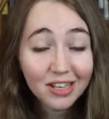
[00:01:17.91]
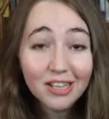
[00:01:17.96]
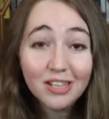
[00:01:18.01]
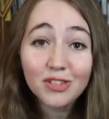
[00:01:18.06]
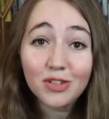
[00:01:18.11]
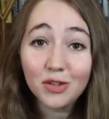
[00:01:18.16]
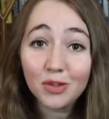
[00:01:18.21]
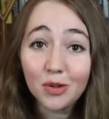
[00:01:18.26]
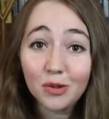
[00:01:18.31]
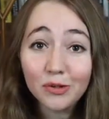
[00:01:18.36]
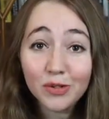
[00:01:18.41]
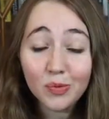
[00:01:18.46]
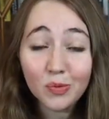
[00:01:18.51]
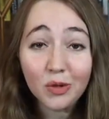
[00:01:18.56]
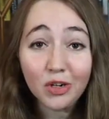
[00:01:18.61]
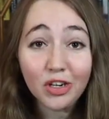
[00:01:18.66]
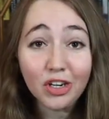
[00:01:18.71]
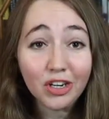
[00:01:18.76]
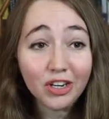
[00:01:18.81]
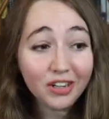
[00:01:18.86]
So those
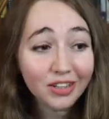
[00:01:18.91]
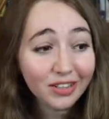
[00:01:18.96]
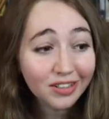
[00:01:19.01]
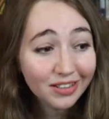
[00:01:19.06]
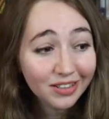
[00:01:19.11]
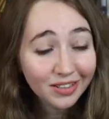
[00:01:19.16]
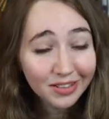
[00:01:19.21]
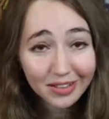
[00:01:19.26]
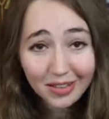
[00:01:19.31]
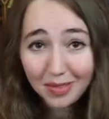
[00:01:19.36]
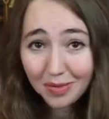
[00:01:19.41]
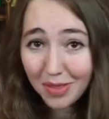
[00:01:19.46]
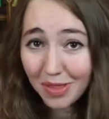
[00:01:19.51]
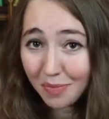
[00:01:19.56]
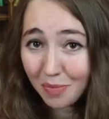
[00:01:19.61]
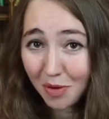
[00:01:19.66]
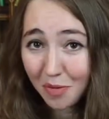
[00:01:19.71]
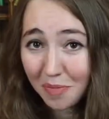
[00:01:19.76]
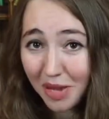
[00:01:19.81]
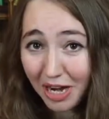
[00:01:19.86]
were the
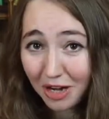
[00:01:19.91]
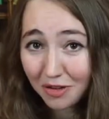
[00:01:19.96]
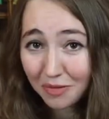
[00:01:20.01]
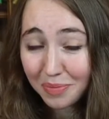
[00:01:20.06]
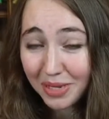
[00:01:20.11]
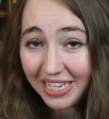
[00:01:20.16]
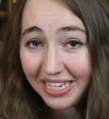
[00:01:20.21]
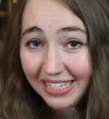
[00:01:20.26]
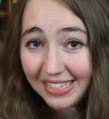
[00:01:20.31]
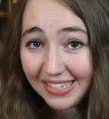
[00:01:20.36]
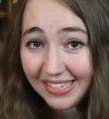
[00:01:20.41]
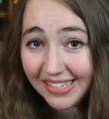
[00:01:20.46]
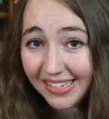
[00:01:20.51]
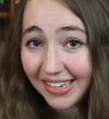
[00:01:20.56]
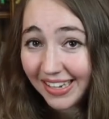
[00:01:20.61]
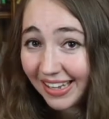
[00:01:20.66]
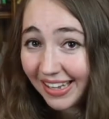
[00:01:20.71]
prepared piece,